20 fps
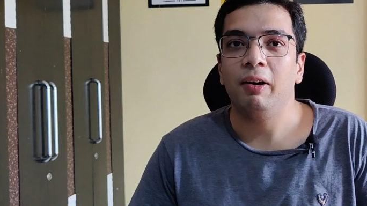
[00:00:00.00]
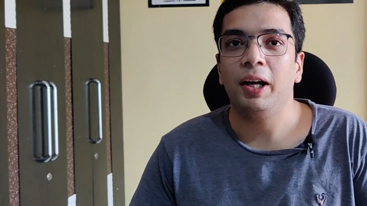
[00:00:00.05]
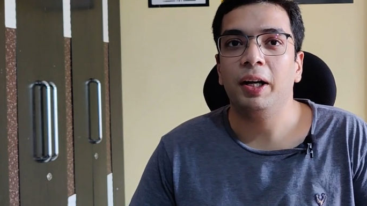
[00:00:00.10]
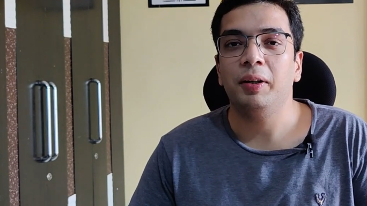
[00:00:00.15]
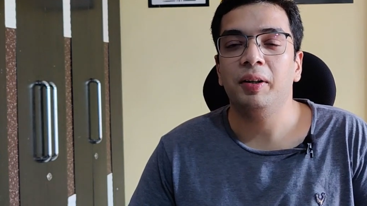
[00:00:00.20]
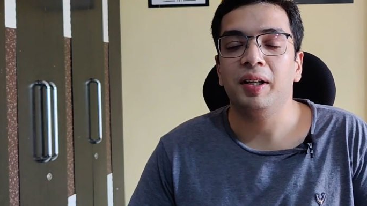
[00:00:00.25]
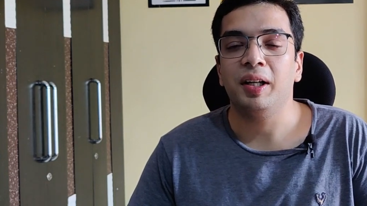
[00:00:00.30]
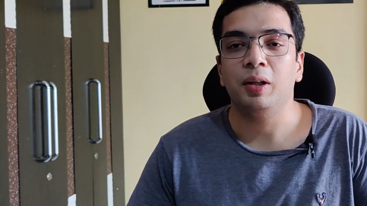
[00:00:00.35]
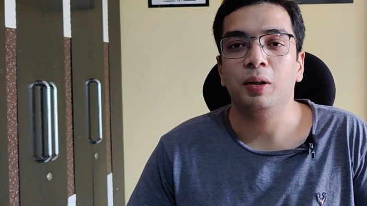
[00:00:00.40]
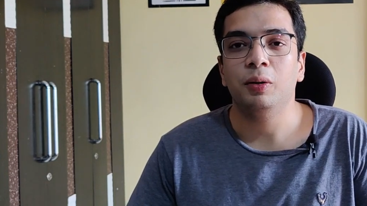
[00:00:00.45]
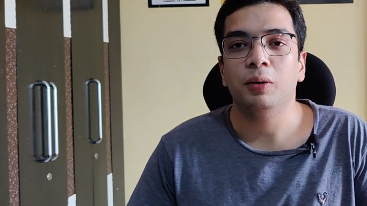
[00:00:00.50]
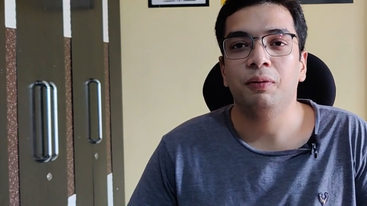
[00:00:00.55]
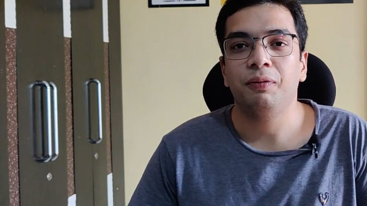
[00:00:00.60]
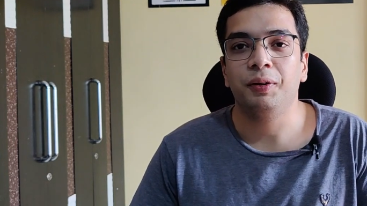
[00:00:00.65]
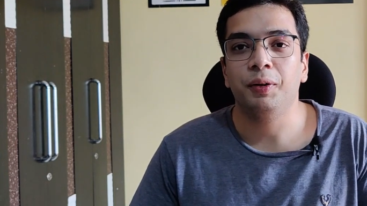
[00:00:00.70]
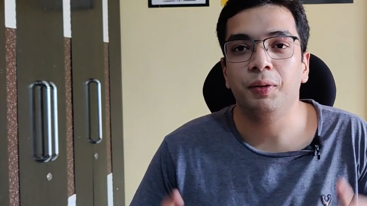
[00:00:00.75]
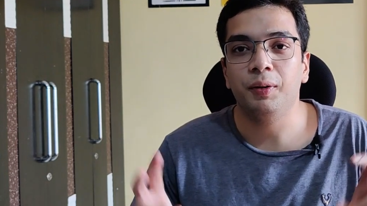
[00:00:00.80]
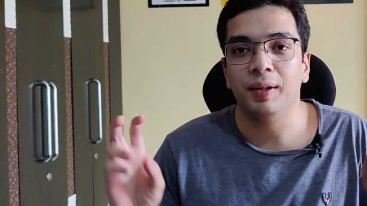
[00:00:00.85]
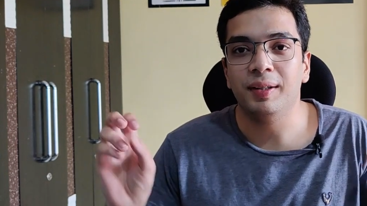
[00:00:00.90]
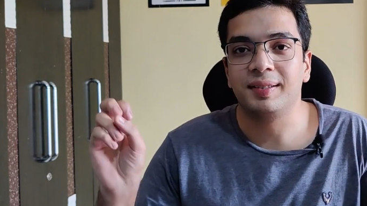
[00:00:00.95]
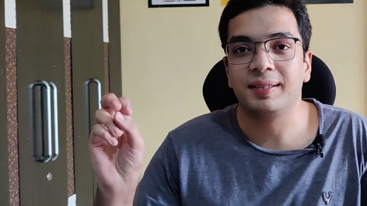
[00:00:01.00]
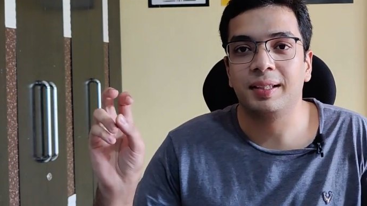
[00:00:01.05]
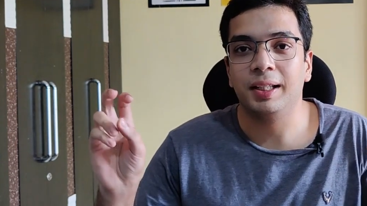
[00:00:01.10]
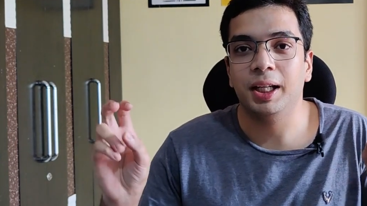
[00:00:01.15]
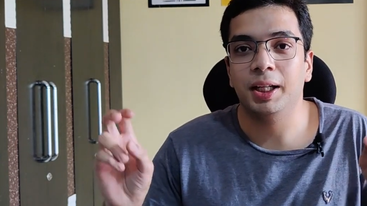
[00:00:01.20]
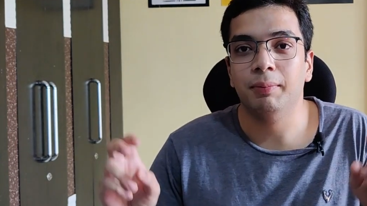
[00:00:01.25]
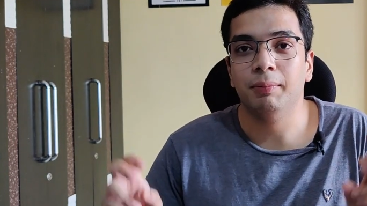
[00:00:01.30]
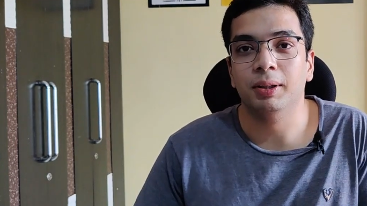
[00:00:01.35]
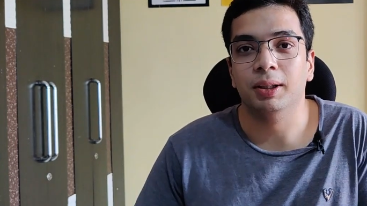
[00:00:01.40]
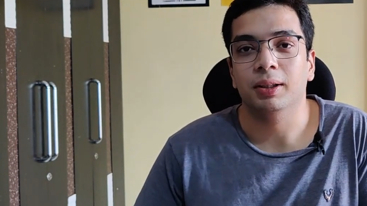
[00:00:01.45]
I would like to tell you a few
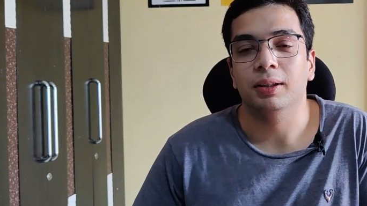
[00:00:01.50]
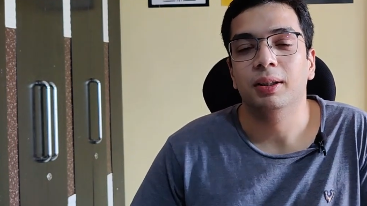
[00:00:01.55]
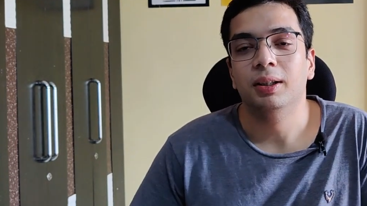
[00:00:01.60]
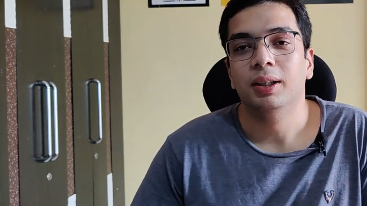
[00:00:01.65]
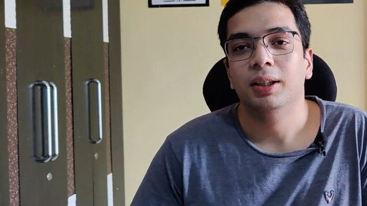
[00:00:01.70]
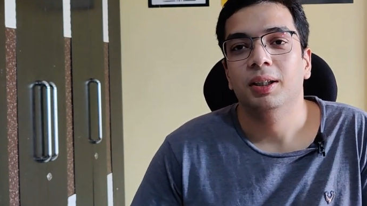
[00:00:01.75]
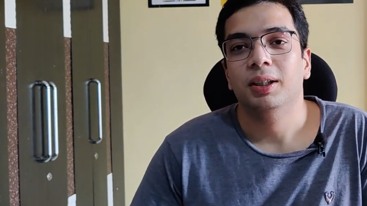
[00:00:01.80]
disclaimer